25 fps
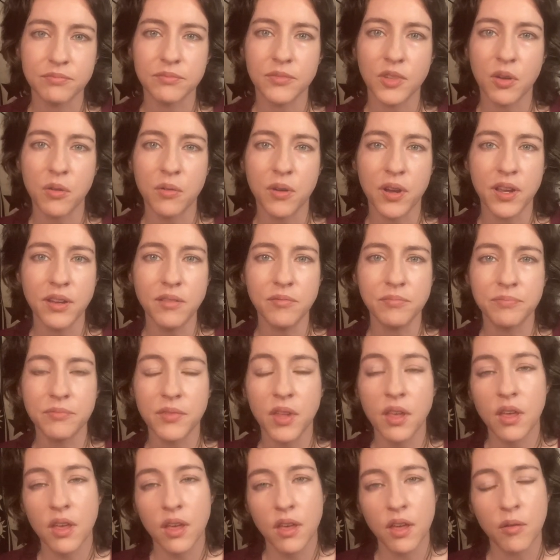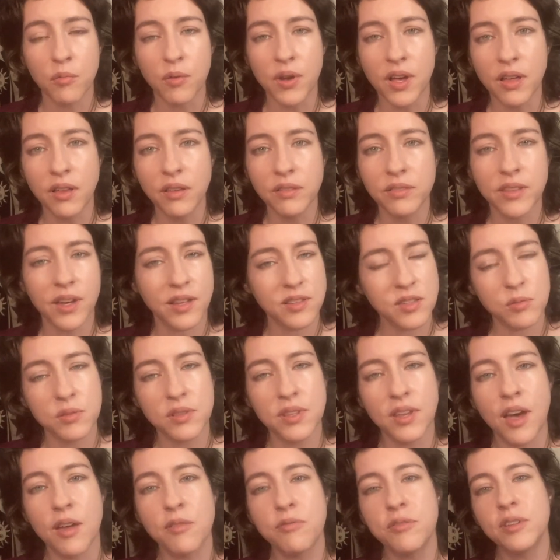All right. Well, that's what
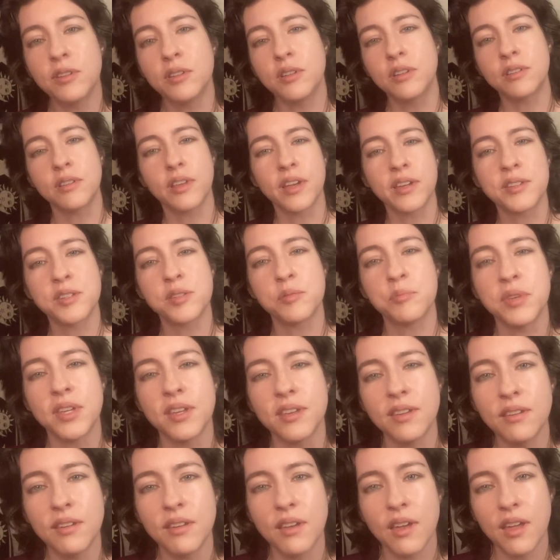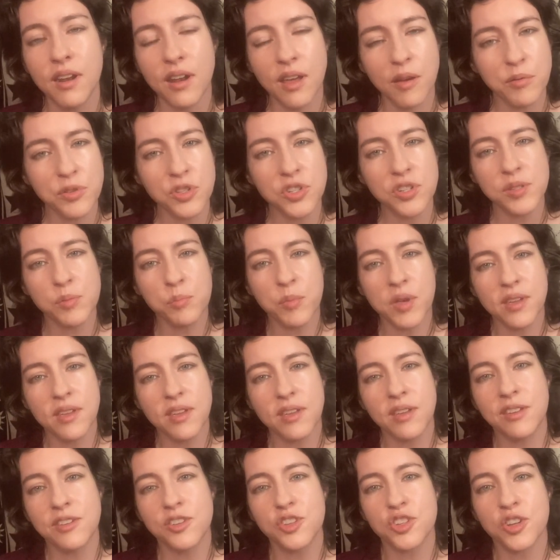the outfit looked like to me, and I was just
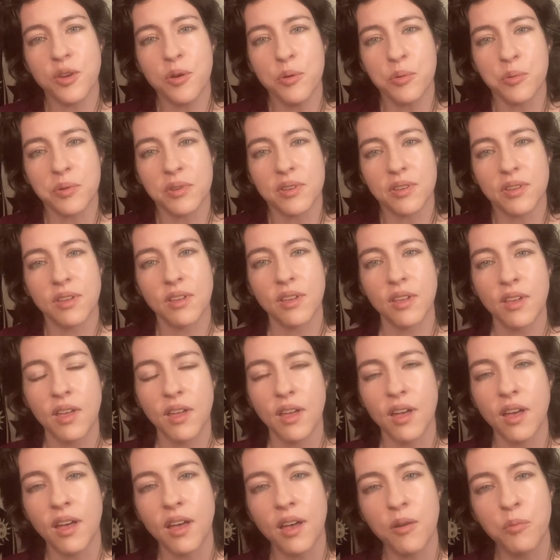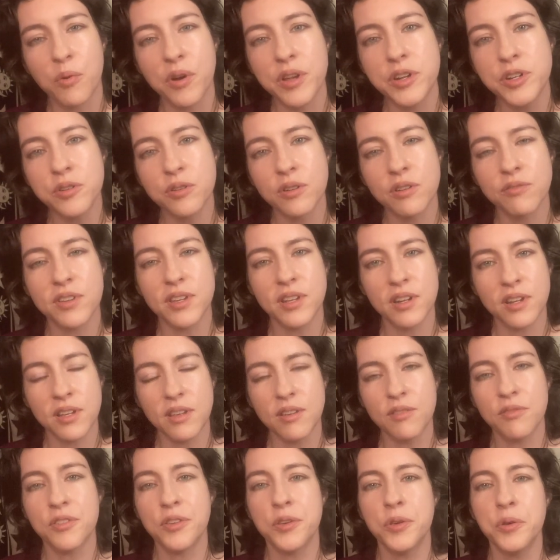making a joke. I wonder if
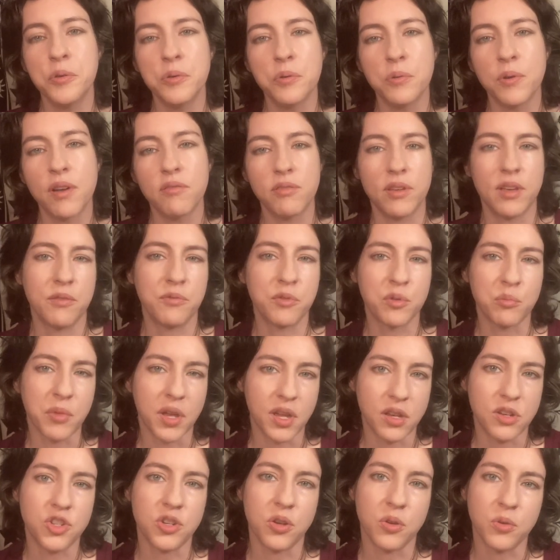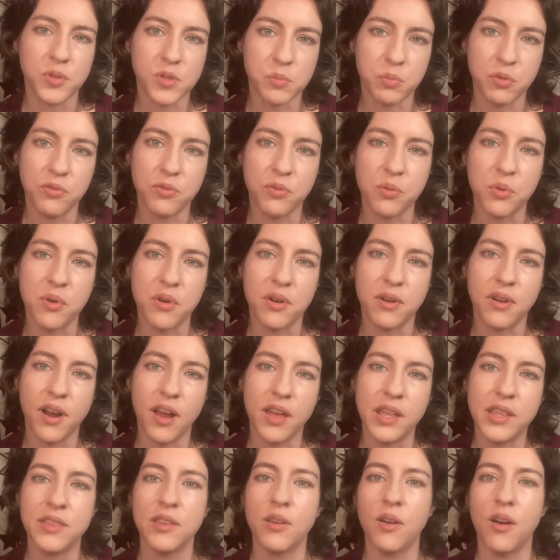any of you have ever made jokes before
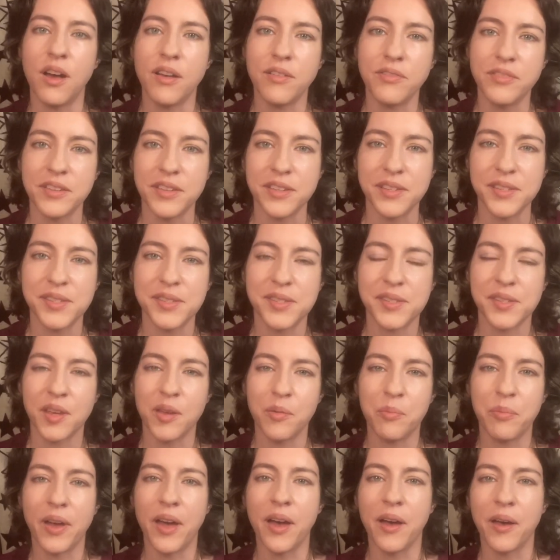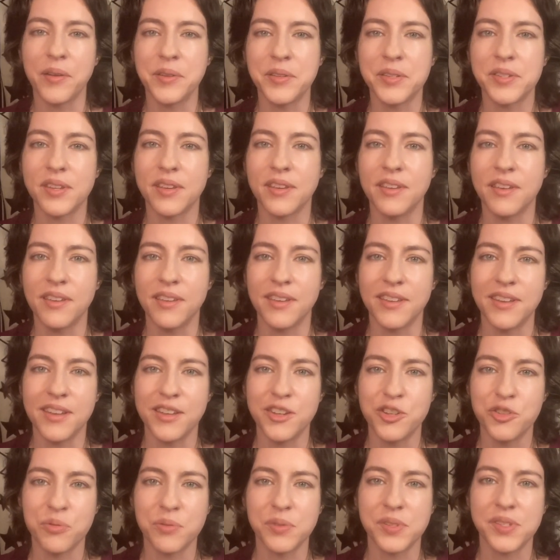at the office about an
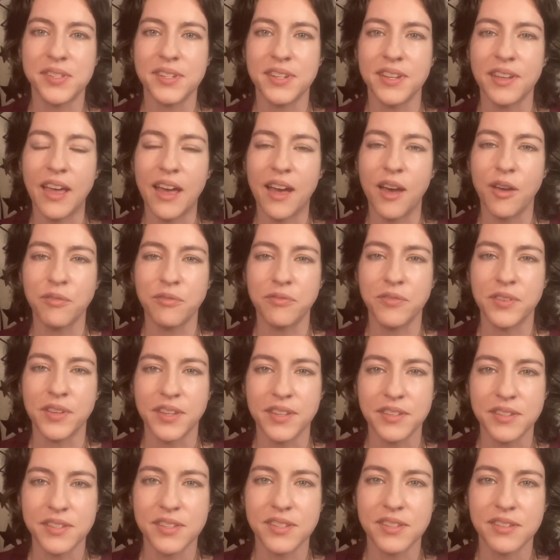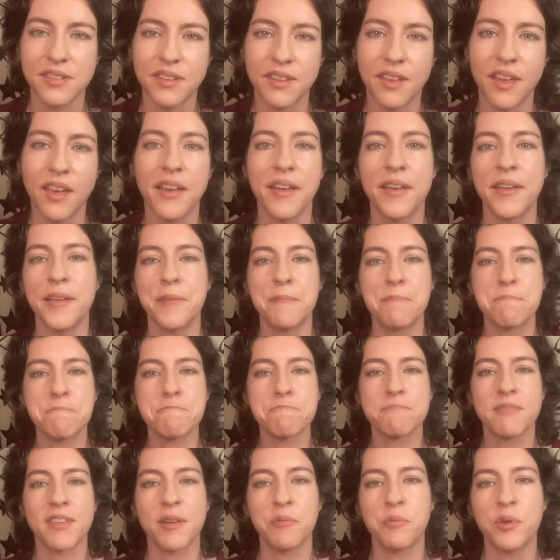interesting outfit
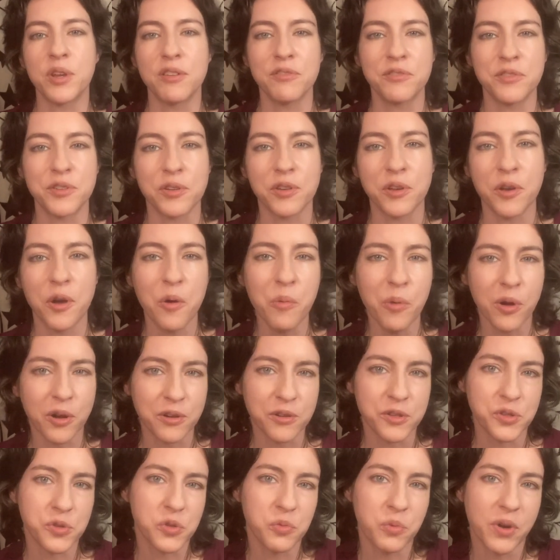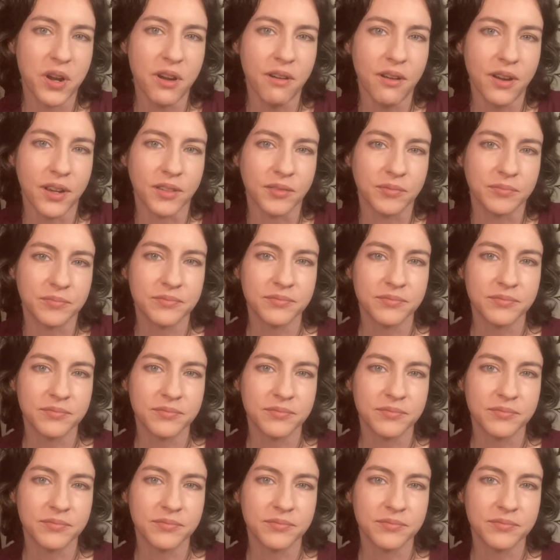that one of your coworkers was wearing.